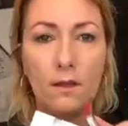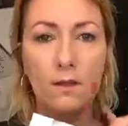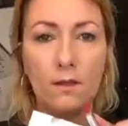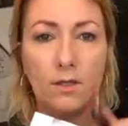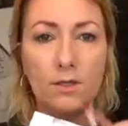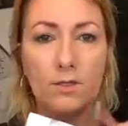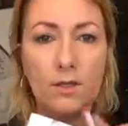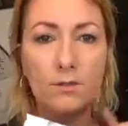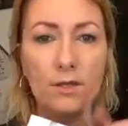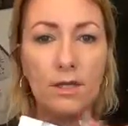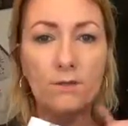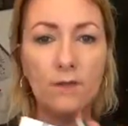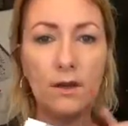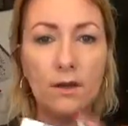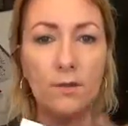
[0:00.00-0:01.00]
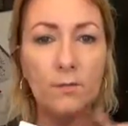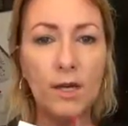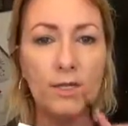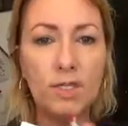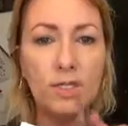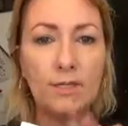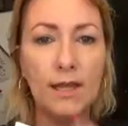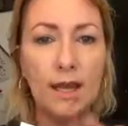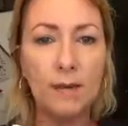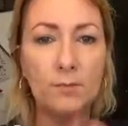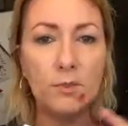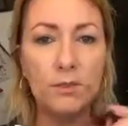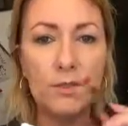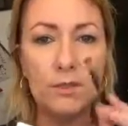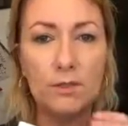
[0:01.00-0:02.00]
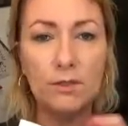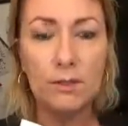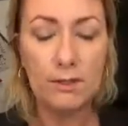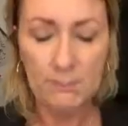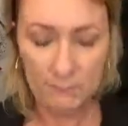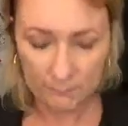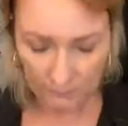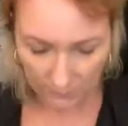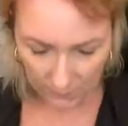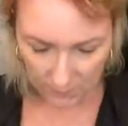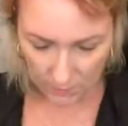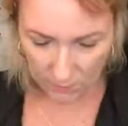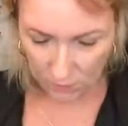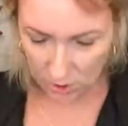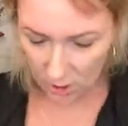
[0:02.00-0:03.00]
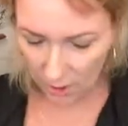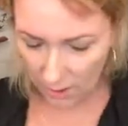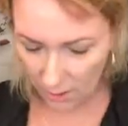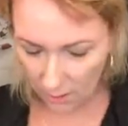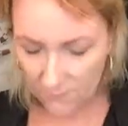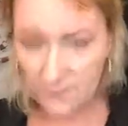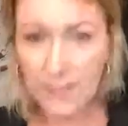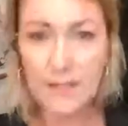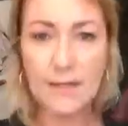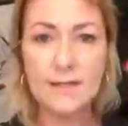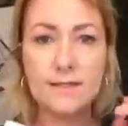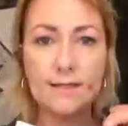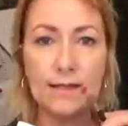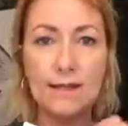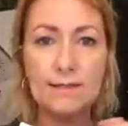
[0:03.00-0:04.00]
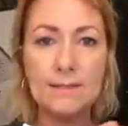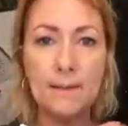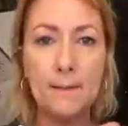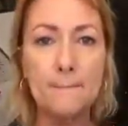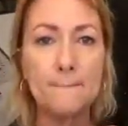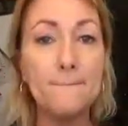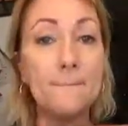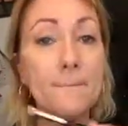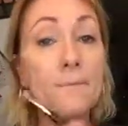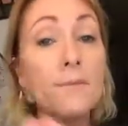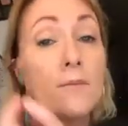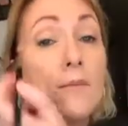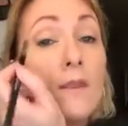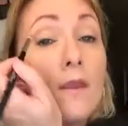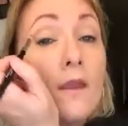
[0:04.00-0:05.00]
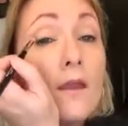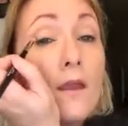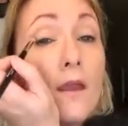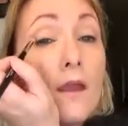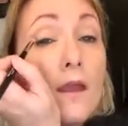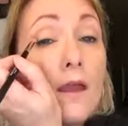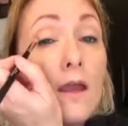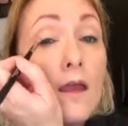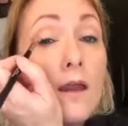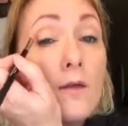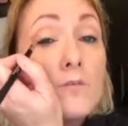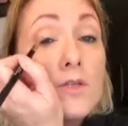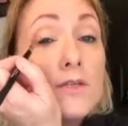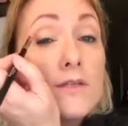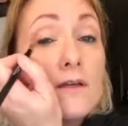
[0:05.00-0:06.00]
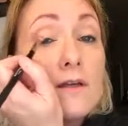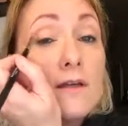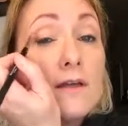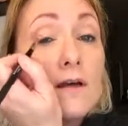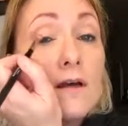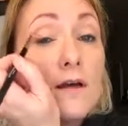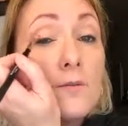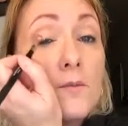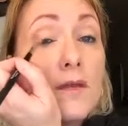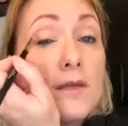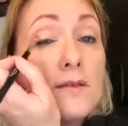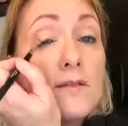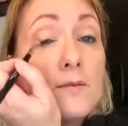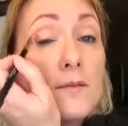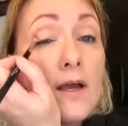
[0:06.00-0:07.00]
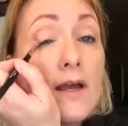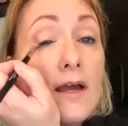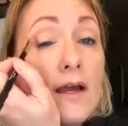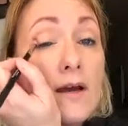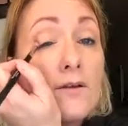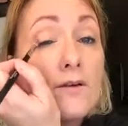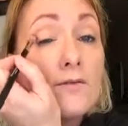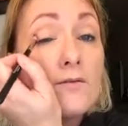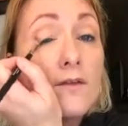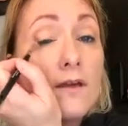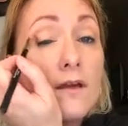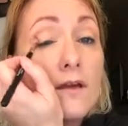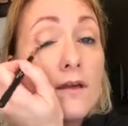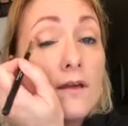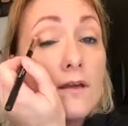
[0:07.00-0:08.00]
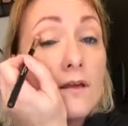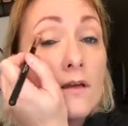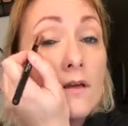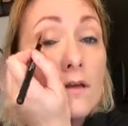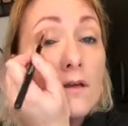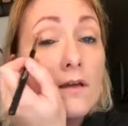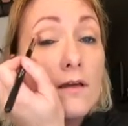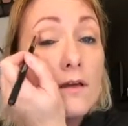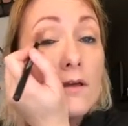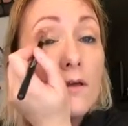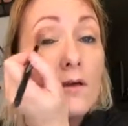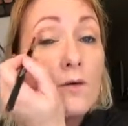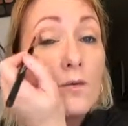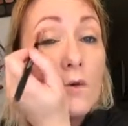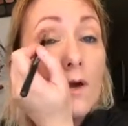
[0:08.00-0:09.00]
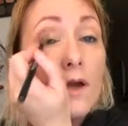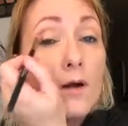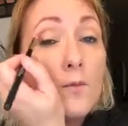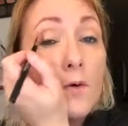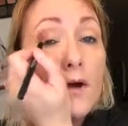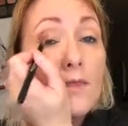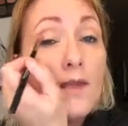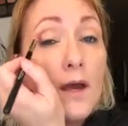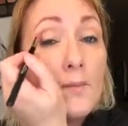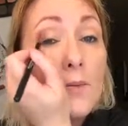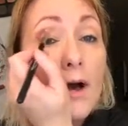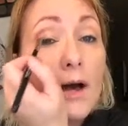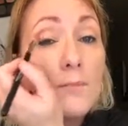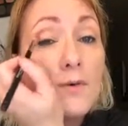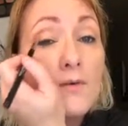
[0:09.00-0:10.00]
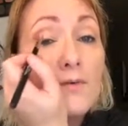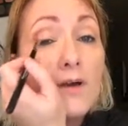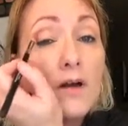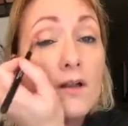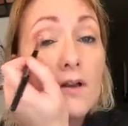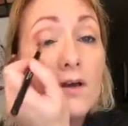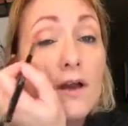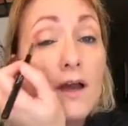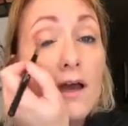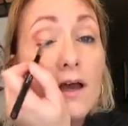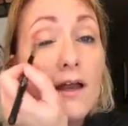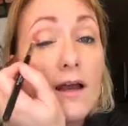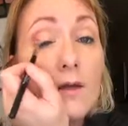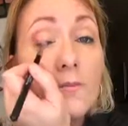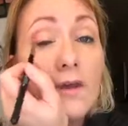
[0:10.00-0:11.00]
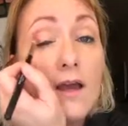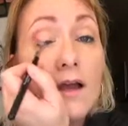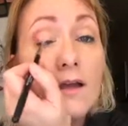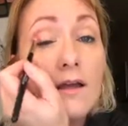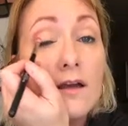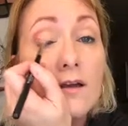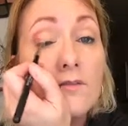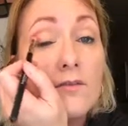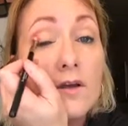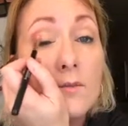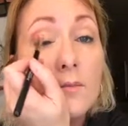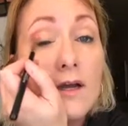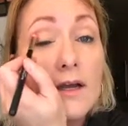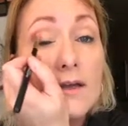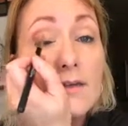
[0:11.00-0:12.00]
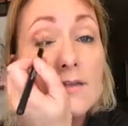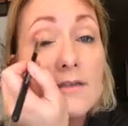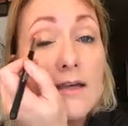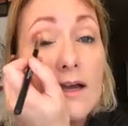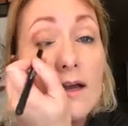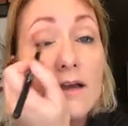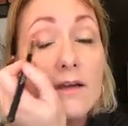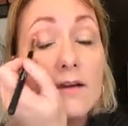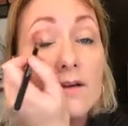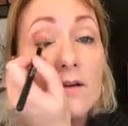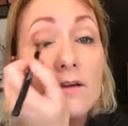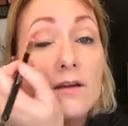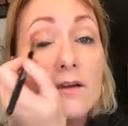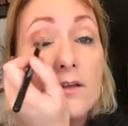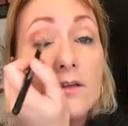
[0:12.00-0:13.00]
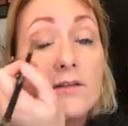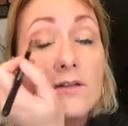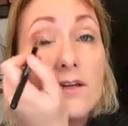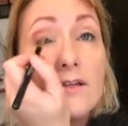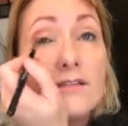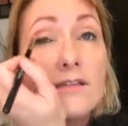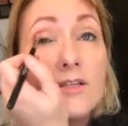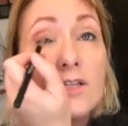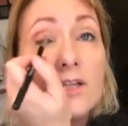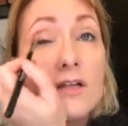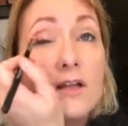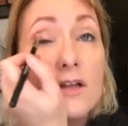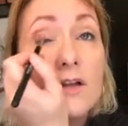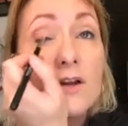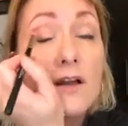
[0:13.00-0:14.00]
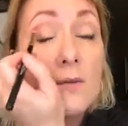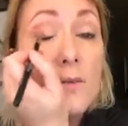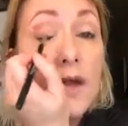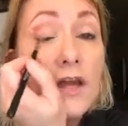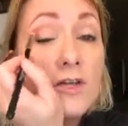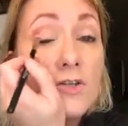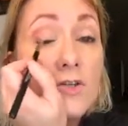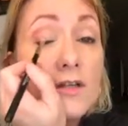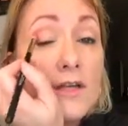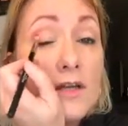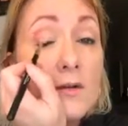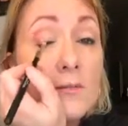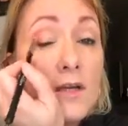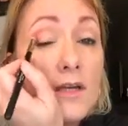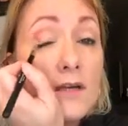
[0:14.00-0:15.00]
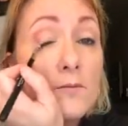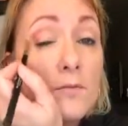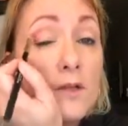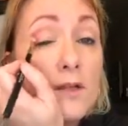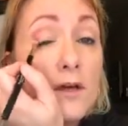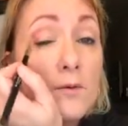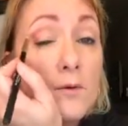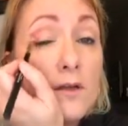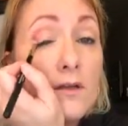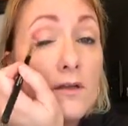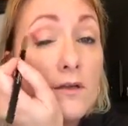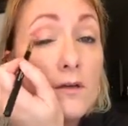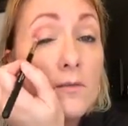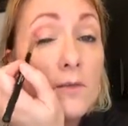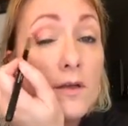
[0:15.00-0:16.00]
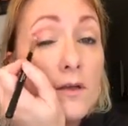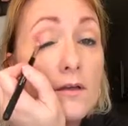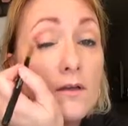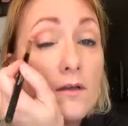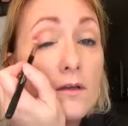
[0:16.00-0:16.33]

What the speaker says: You don't need very much, a dabble, do you? So shake off the excess. And I'm just going to come into my outer V where I want that pop of color at. I'm not covering my entire transition color, and I'm actually coming in below it a little bit.